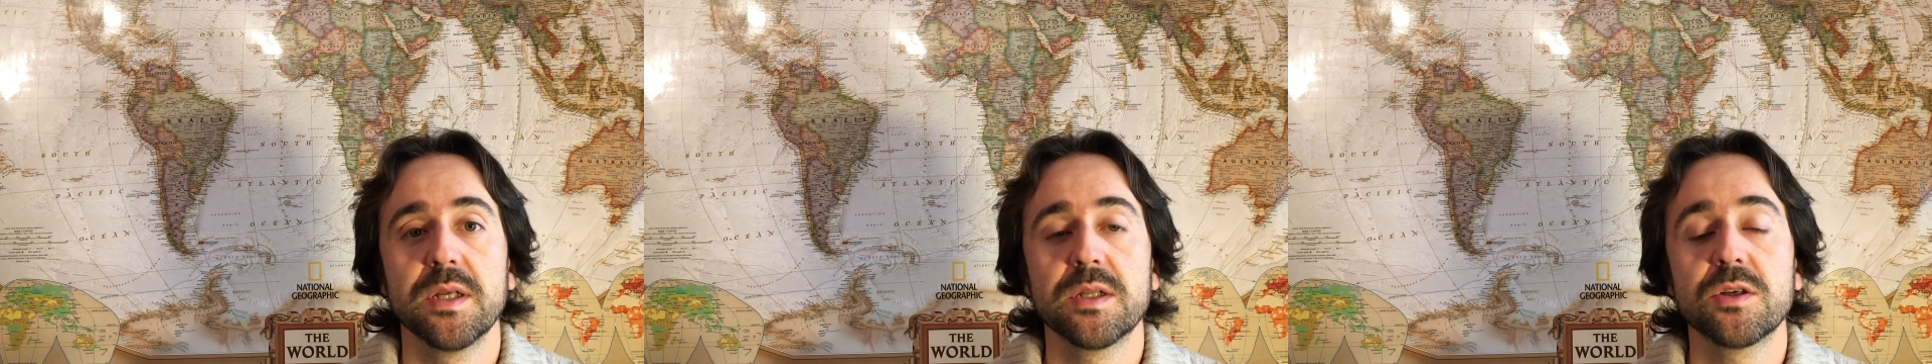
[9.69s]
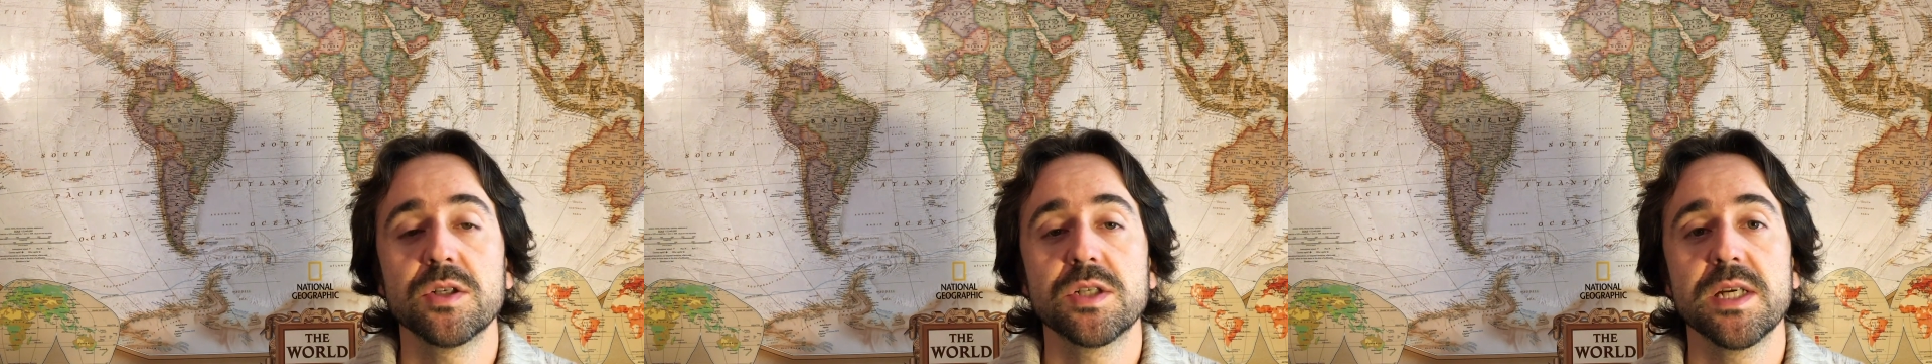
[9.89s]

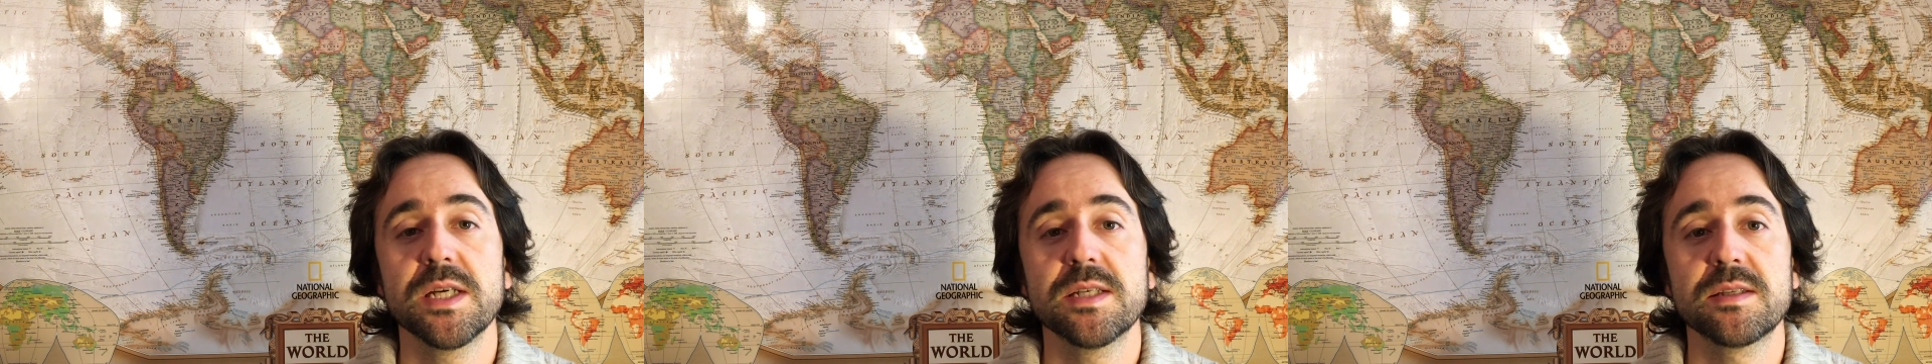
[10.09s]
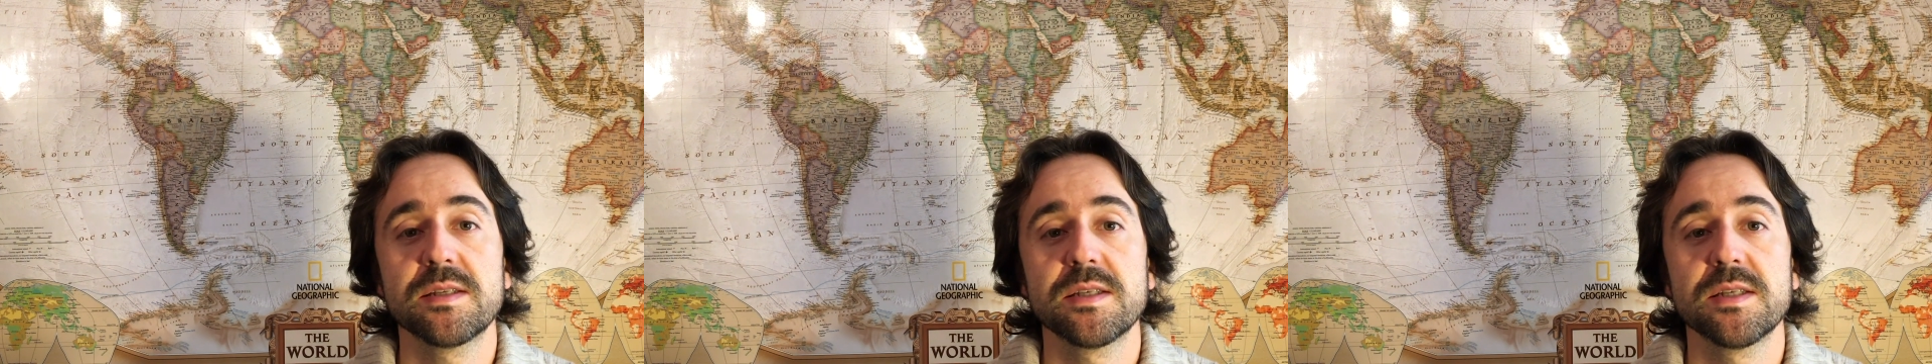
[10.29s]
It
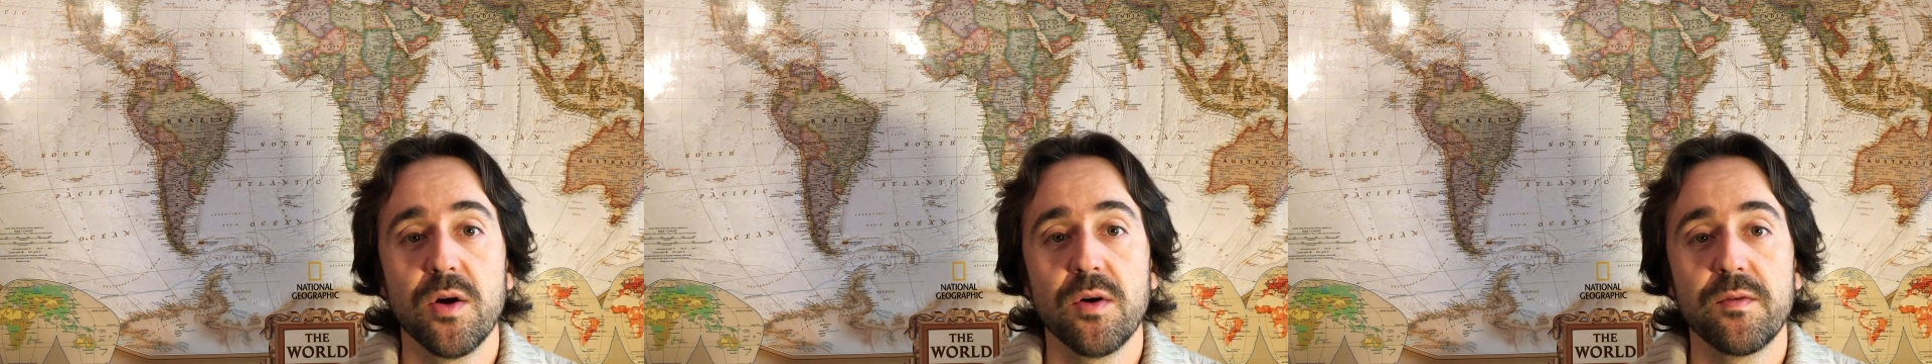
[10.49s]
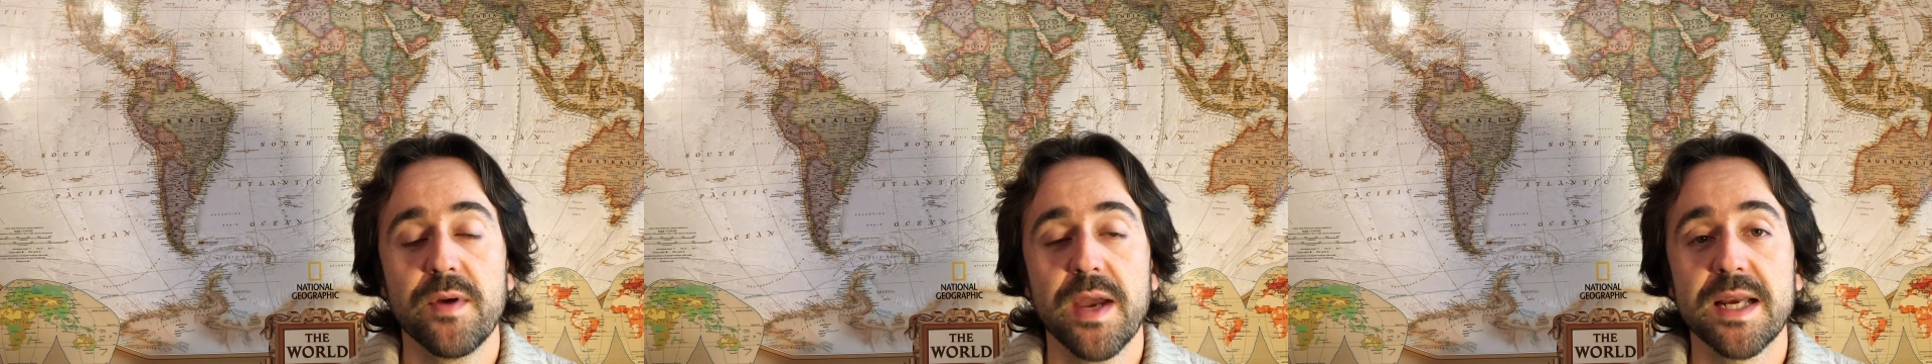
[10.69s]
consists
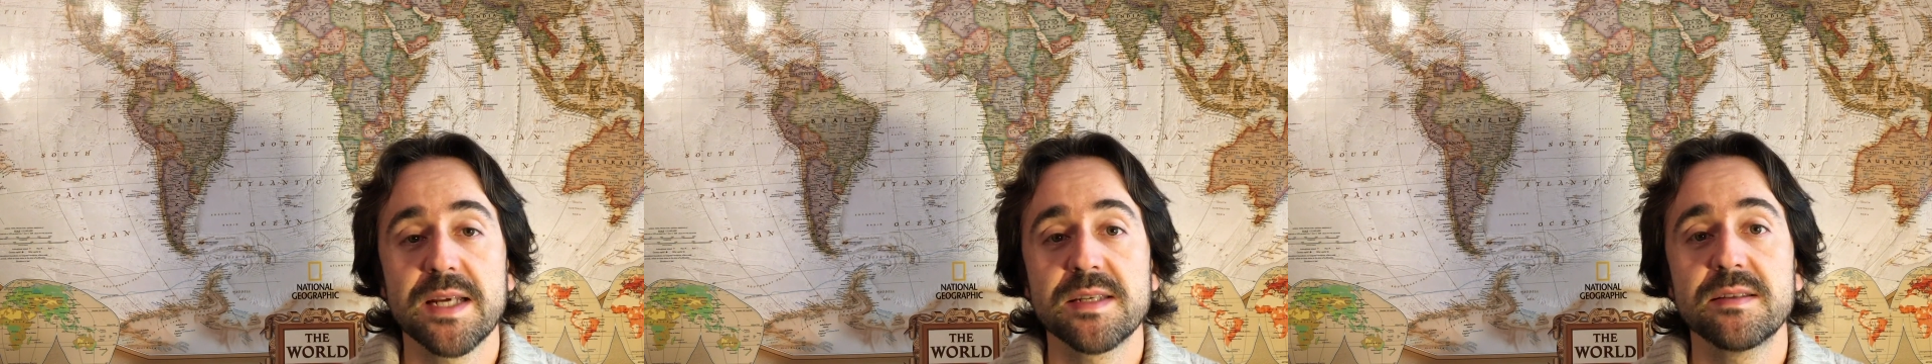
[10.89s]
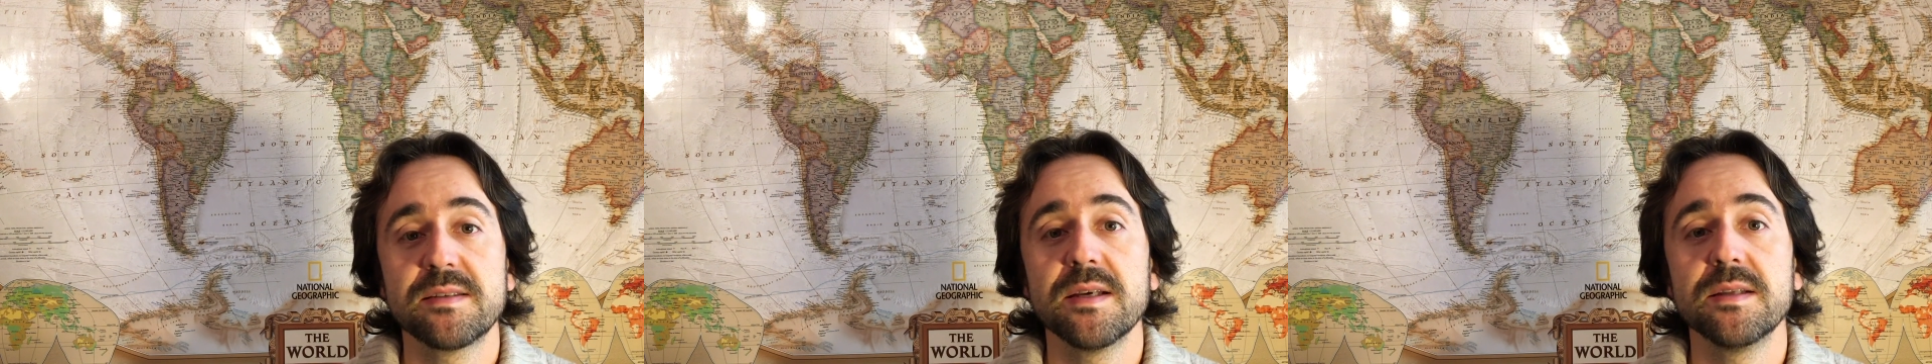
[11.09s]
of
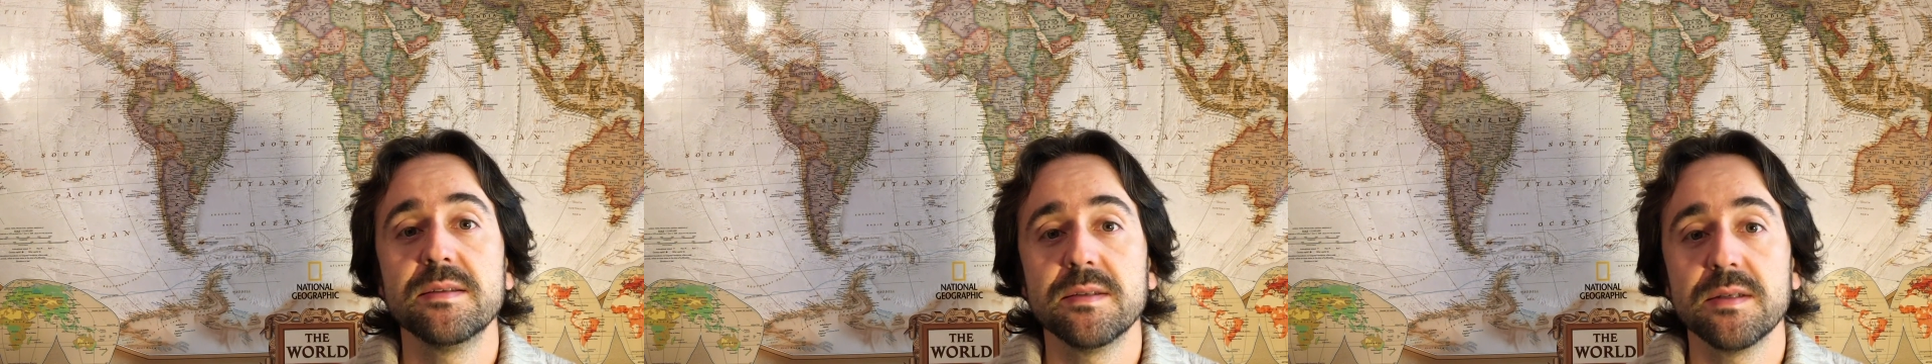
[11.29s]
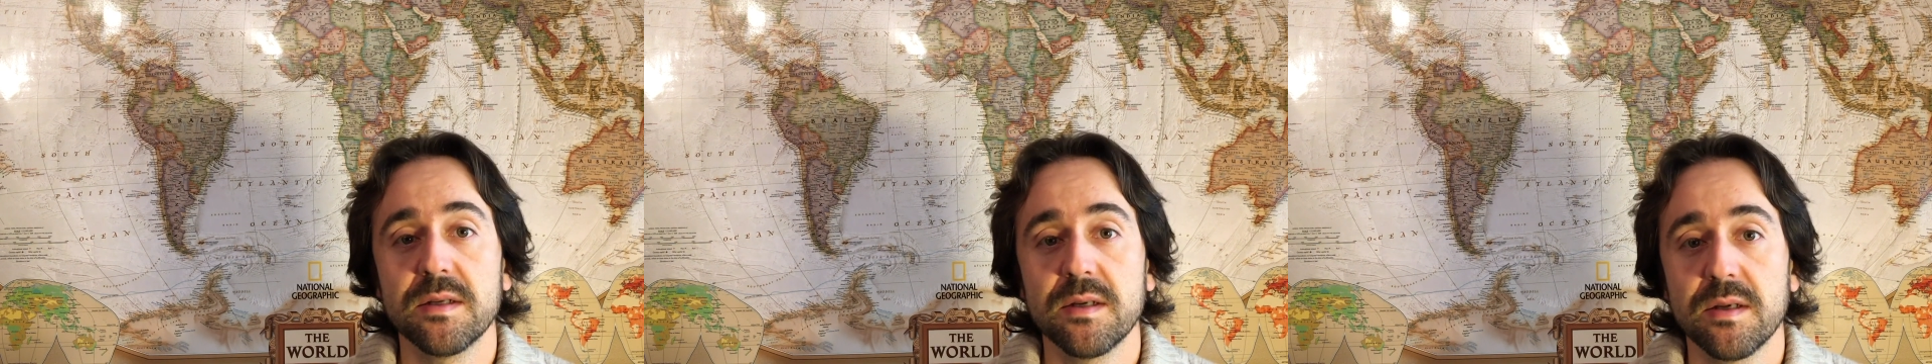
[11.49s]

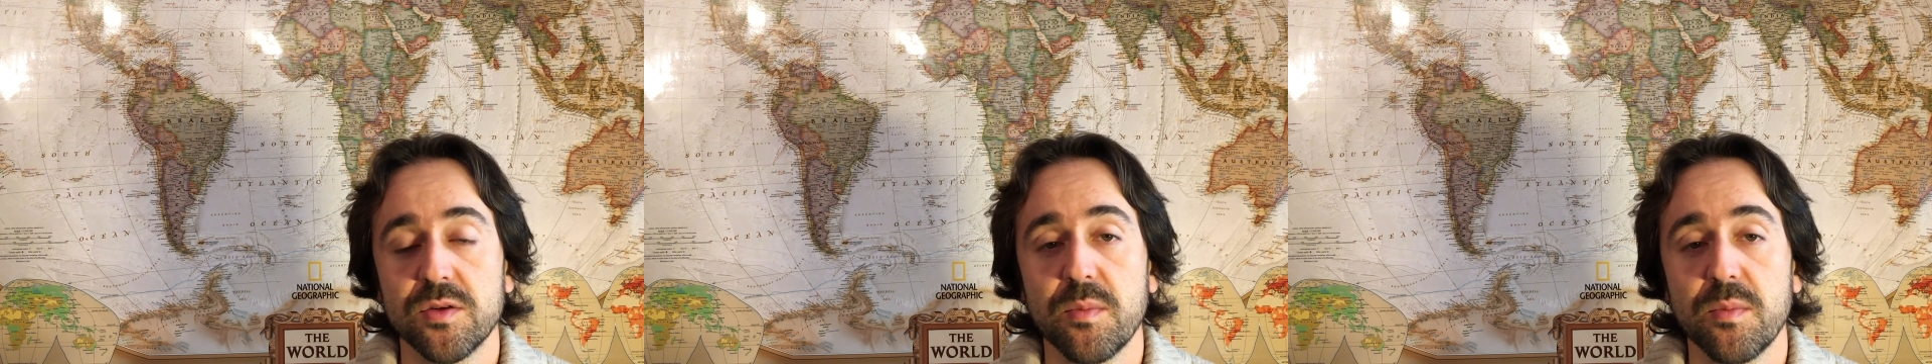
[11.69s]
extending